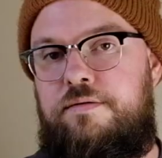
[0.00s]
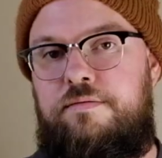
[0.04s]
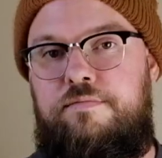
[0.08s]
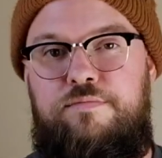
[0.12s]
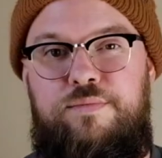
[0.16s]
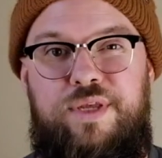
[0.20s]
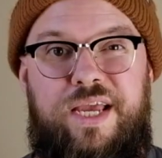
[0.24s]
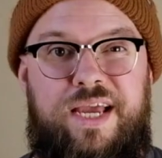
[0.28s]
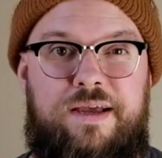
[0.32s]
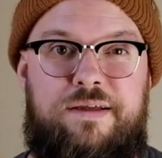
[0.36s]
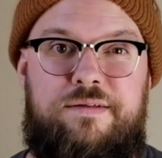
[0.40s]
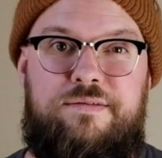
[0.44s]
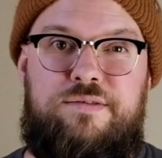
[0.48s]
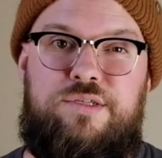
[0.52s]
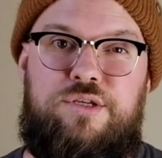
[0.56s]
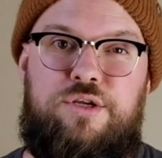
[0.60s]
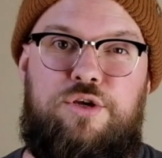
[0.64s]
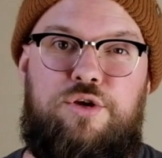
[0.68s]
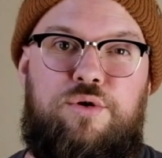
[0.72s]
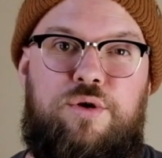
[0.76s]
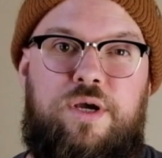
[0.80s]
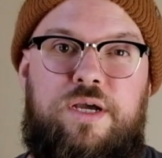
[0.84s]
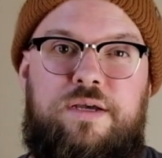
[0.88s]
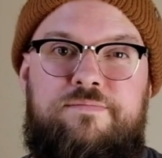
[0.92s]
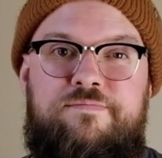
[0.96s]
Yeah,
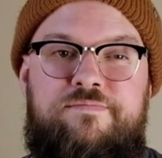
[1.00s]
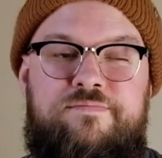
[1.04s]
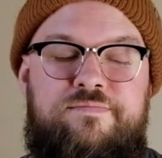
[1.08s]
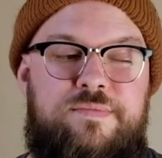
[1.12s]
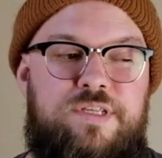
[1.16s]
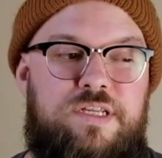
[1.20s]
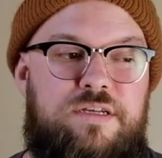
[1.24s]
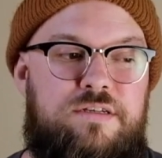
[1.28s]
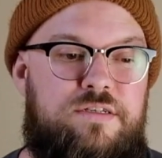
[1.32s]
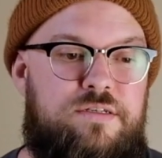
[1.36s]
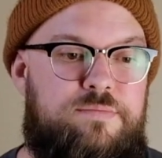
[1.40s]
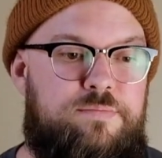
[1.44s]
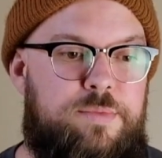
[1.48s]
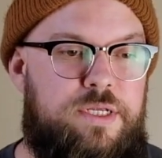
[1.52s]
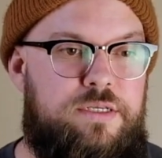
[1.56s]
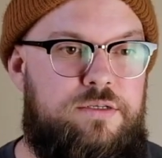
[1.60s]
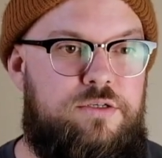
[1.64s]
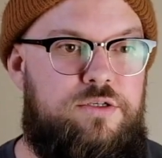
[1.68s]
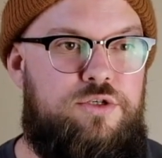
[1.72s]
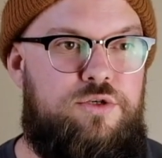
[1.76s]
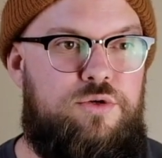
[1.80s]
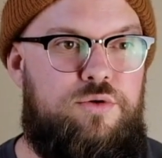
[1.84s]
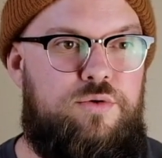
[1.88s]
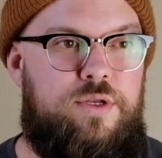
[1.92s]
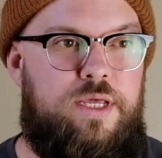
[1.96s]
so just been
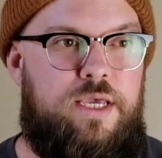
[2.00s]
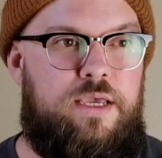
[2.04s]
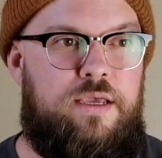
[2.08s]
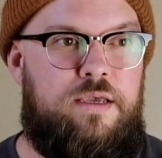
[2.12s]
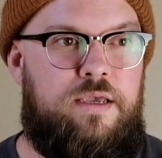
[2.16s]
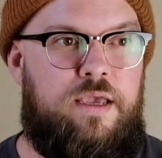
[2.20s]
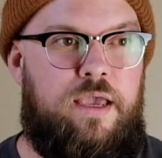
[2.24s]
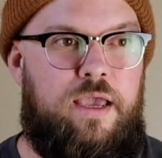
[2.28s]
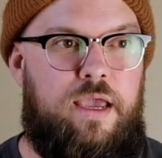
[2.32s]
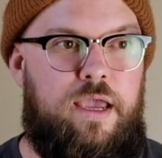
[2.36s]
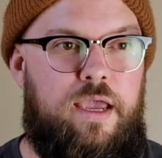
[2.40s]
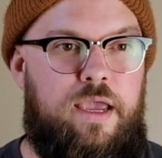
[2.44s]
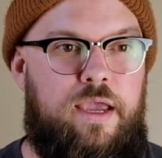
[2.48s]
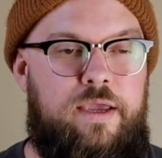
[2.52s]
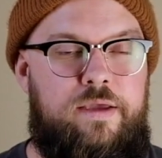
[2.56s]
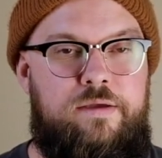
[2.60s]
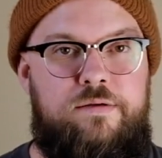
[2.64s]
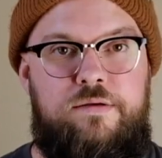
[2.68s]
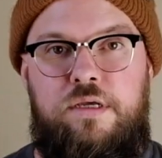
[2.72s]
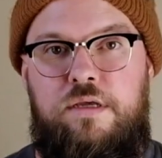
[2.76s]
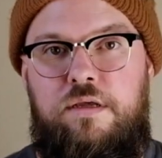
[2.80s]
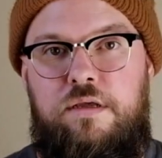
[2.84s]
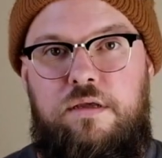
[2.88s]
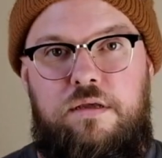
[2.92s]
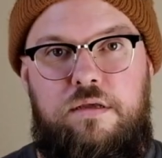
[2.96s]
shooting a
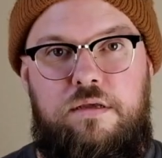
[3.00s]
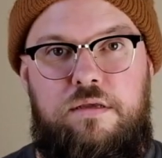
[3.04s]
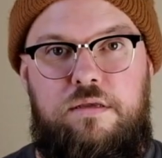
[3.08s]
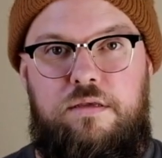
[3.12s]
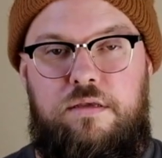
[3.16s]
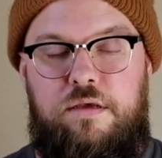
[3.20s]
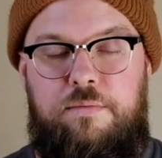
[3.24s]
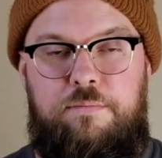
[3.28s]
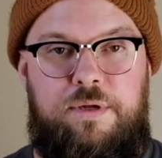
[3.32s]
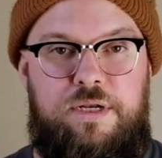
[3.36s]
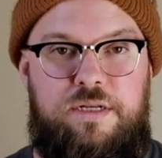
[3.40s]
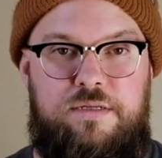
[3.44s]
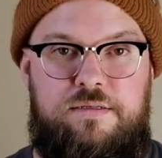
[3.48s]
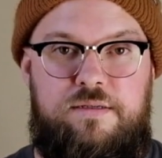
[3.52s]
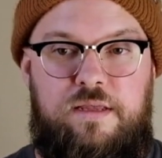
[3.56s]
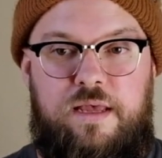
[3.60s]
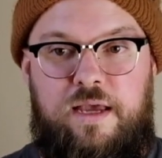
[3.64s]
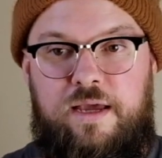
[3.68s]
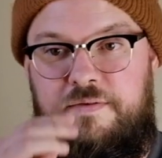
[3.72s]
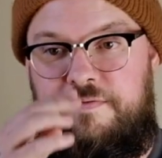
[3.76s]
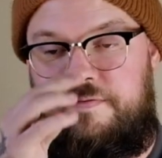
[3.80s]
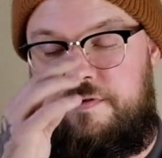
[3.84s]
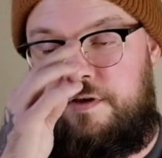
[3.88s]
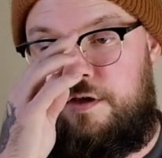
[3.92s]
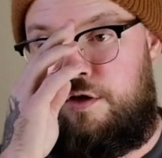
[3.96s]
good bit of
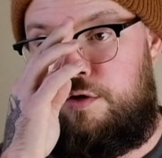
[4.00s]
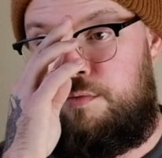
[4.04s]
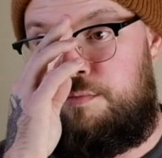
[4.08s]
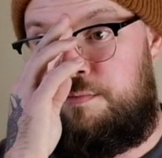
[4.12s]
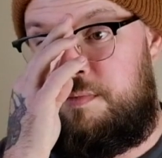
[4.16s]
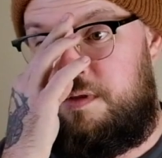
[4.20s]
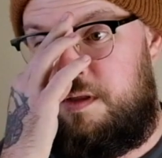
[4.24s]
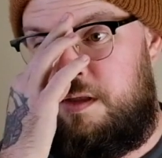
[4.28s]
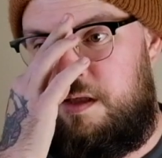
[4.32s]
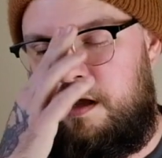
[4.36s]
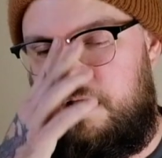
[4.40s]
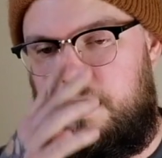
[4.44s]
slide film.